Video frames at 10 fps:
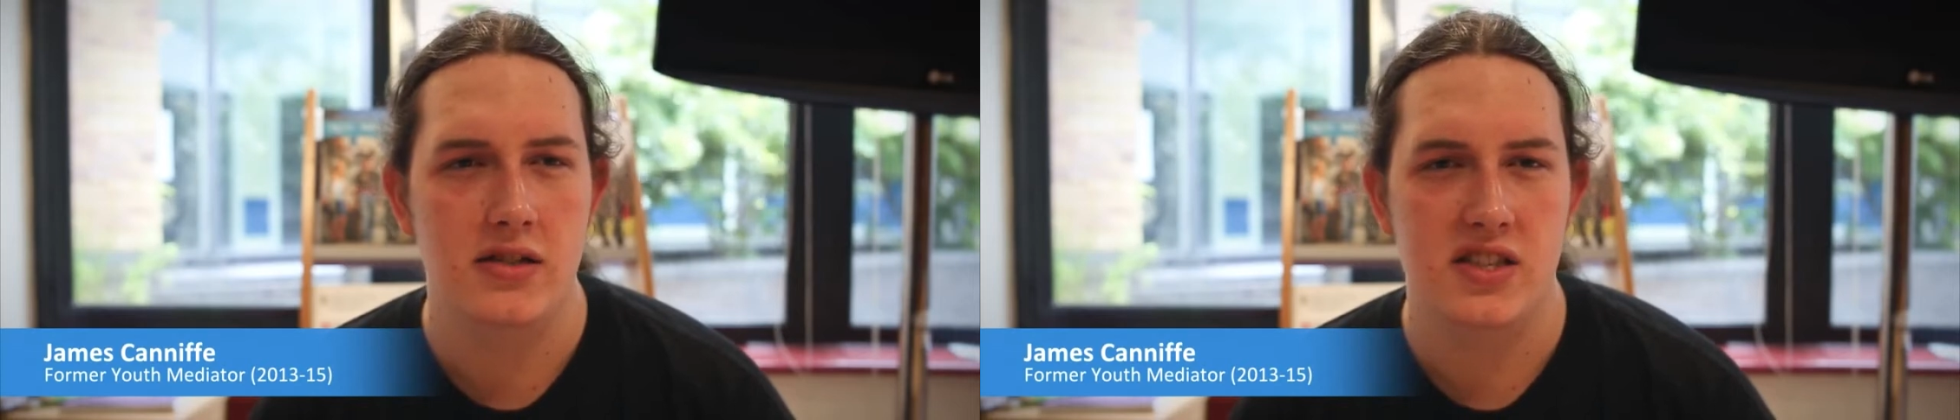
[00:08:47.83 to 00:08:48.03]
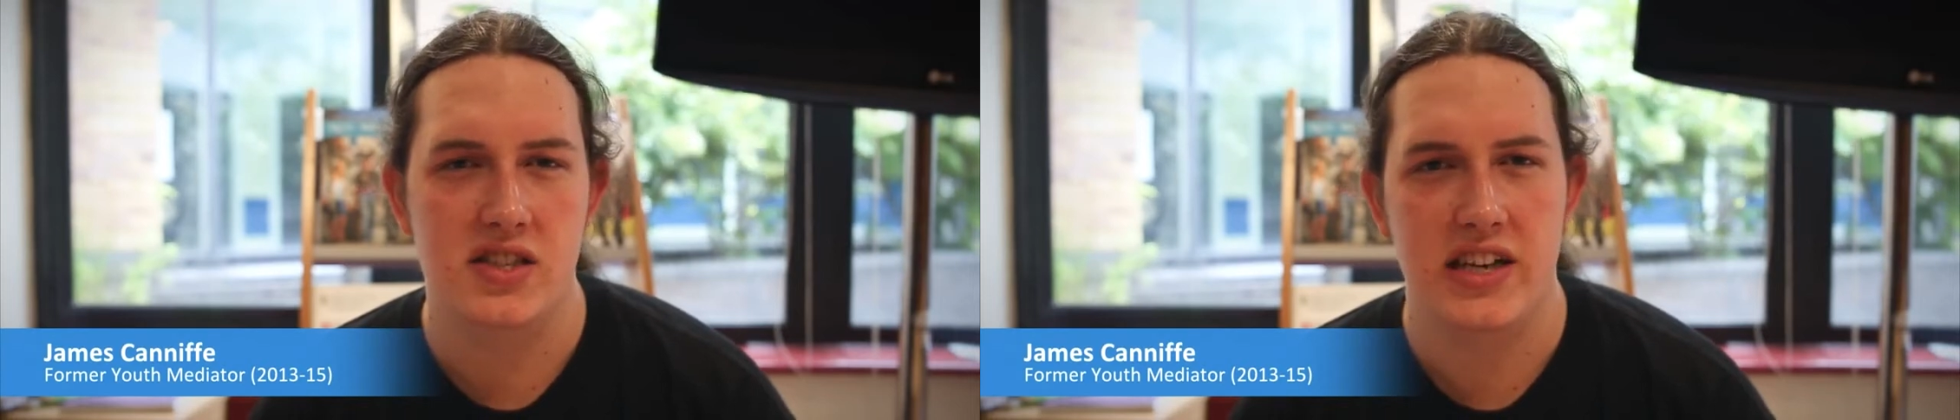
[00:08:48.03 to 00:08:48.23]

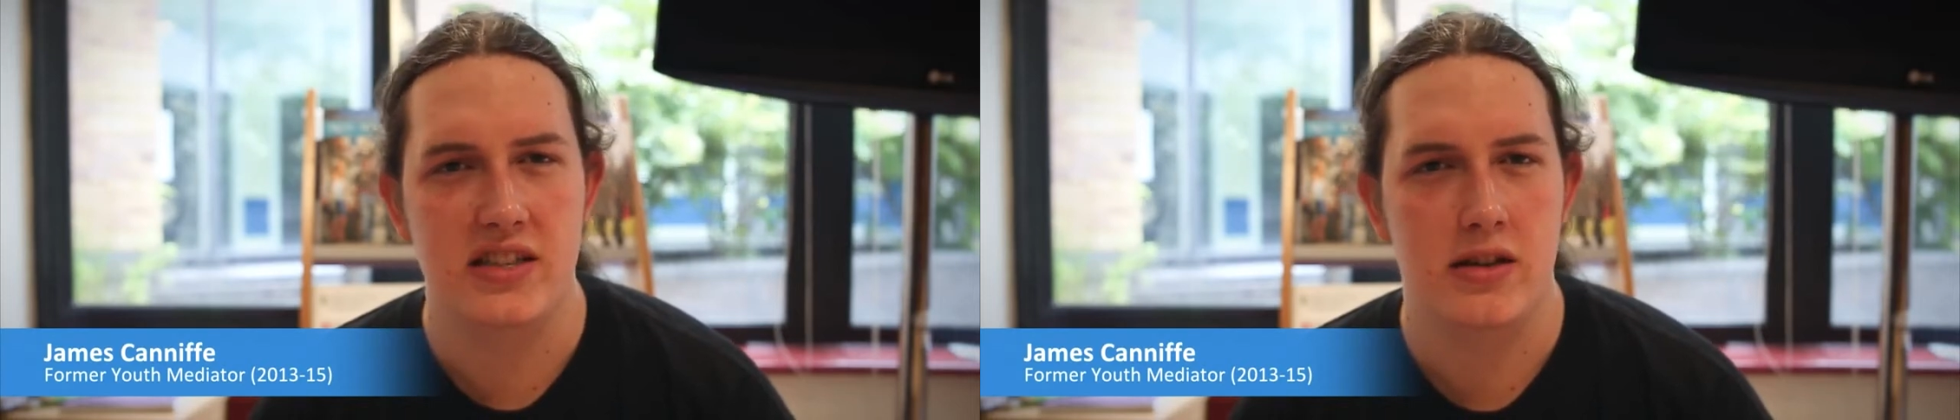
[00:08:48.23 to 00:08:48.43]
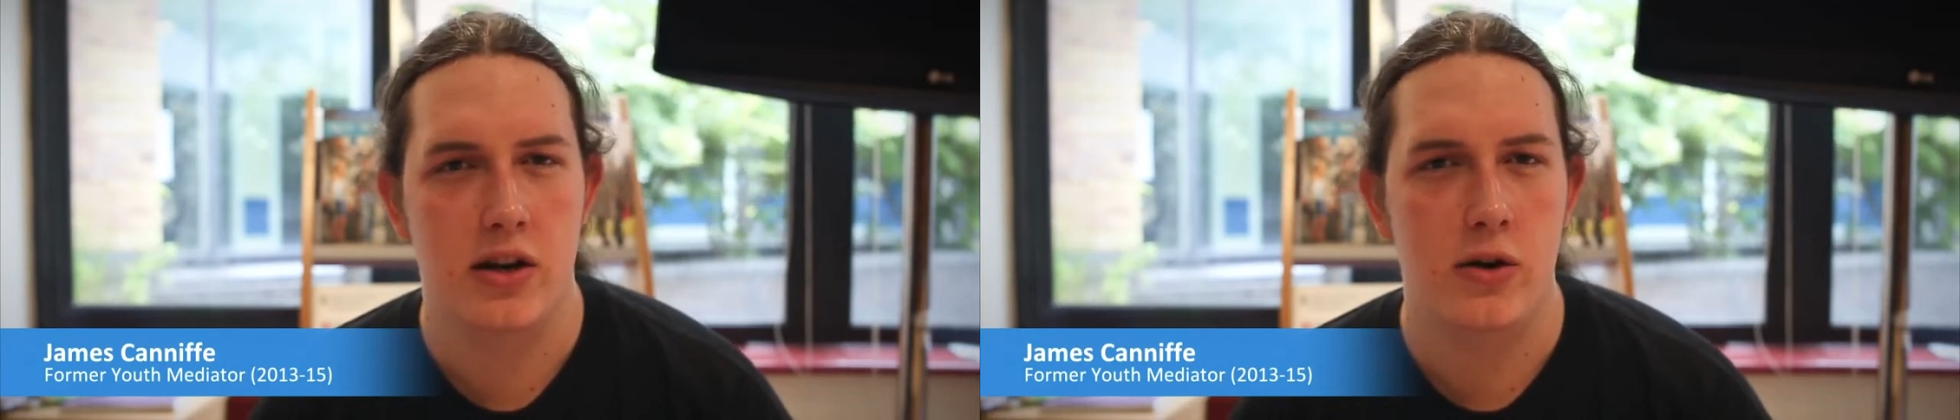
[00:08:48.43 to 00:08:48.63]
just
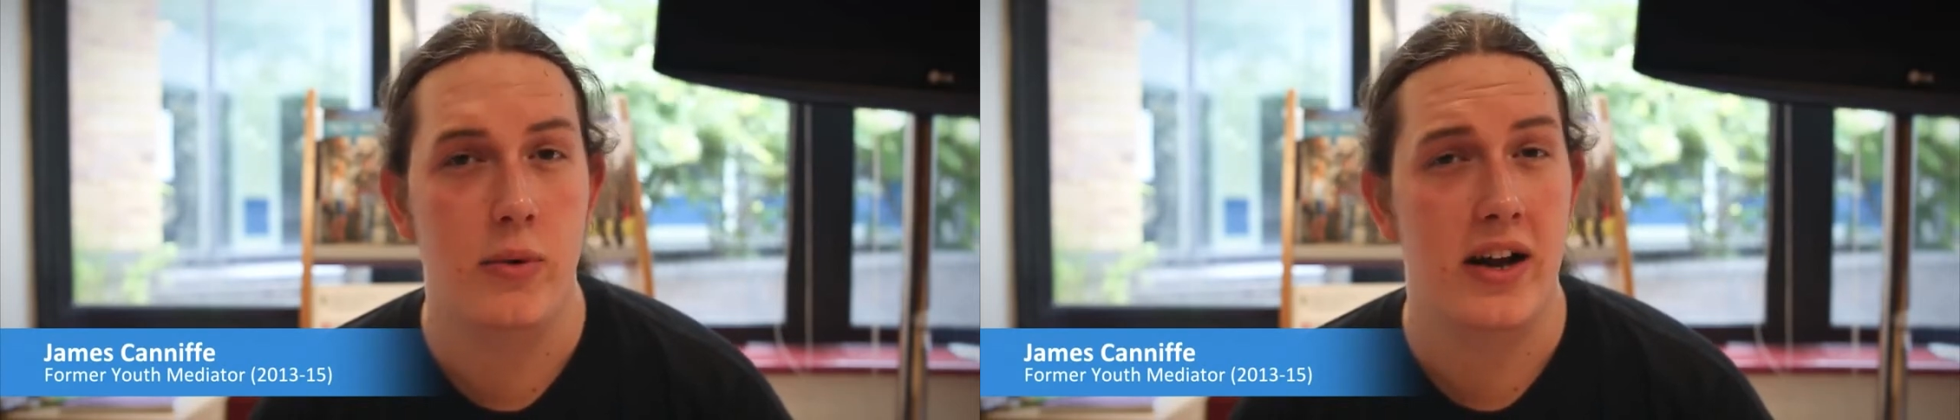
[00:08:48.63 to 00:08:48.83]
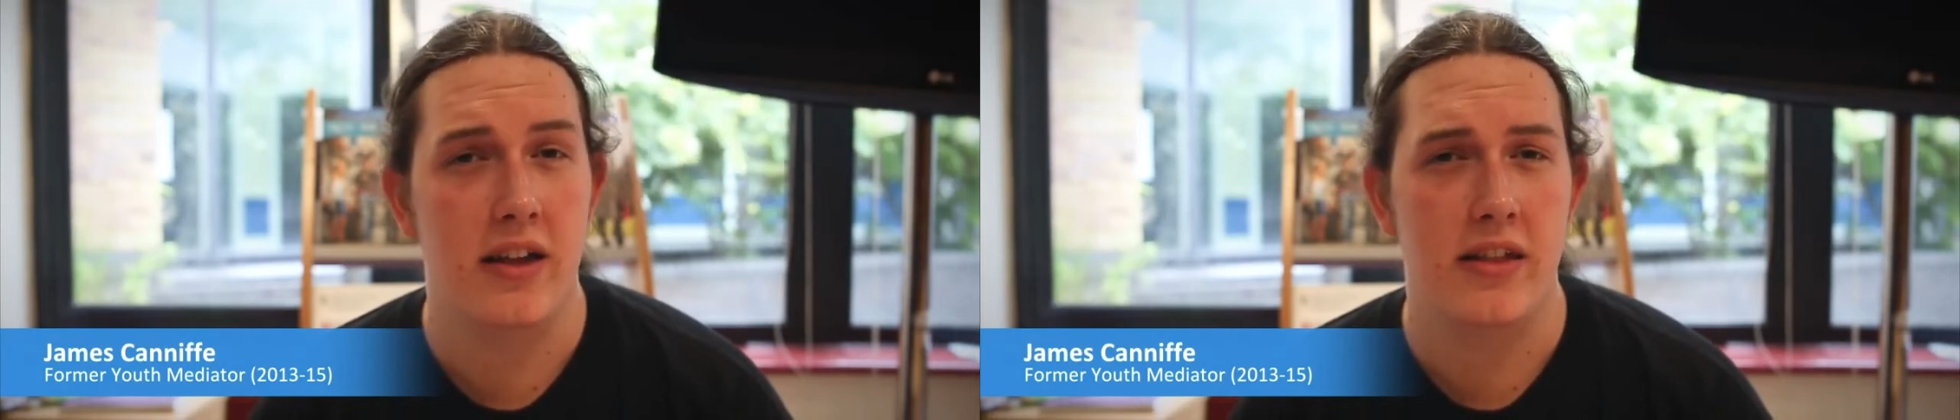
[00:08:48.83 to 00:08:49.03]
changed the
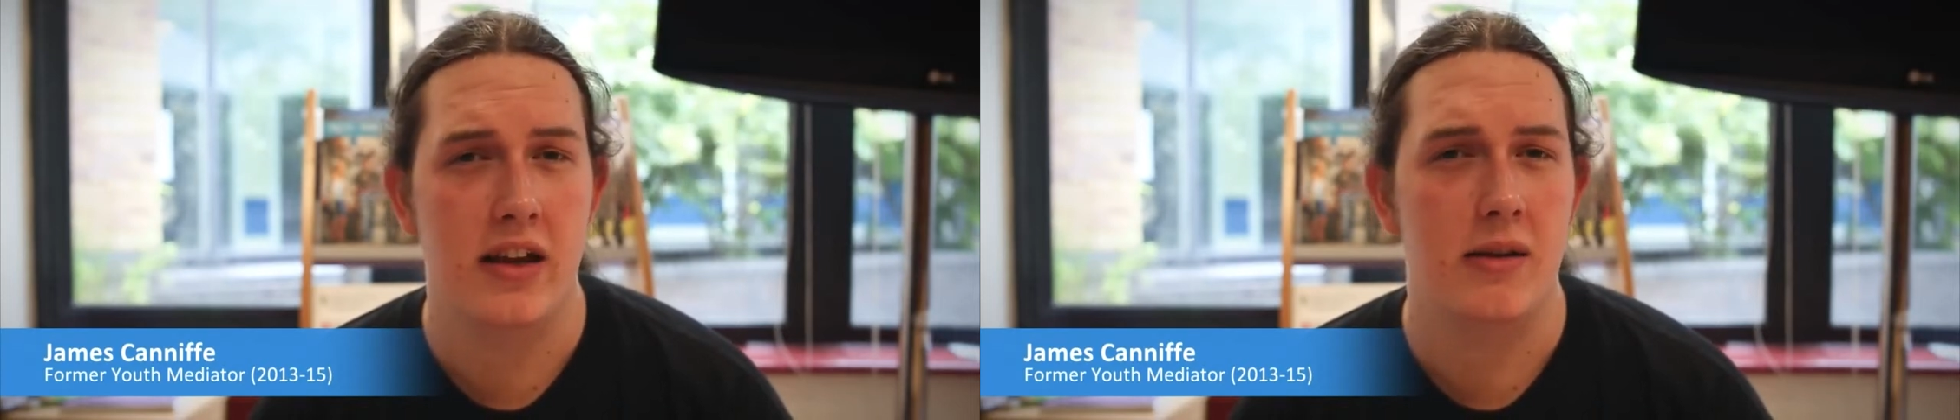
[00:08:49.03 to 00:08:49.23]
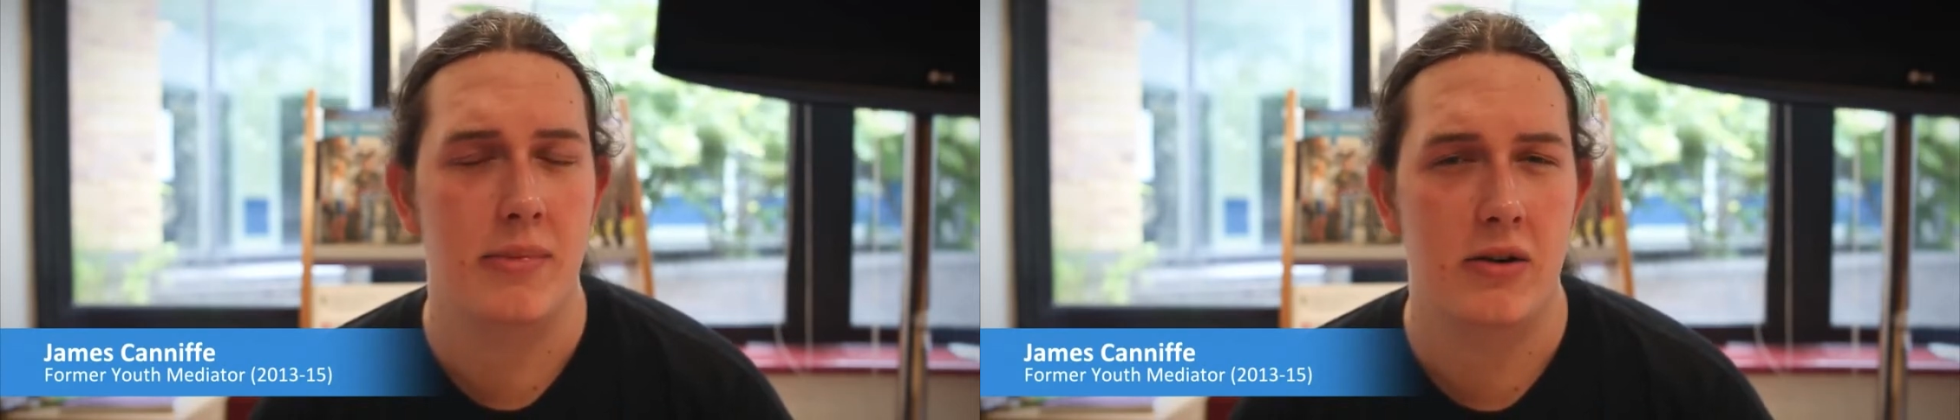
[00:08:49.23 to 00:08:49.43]
whole way I
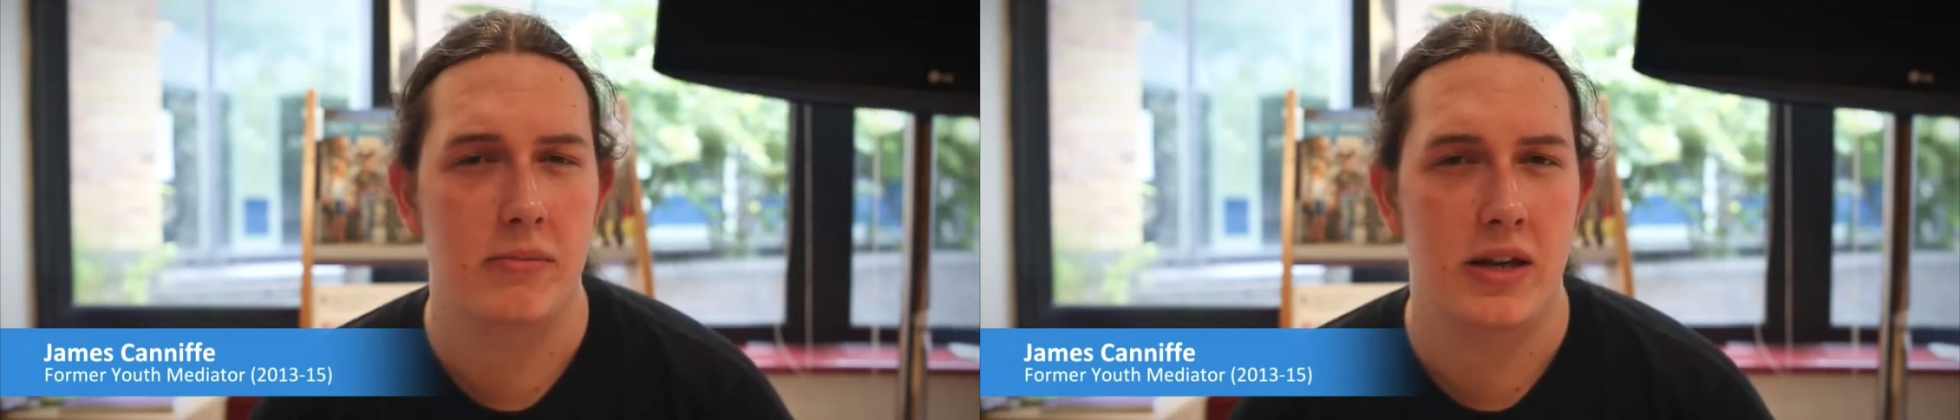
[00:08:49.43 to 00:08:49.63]
think about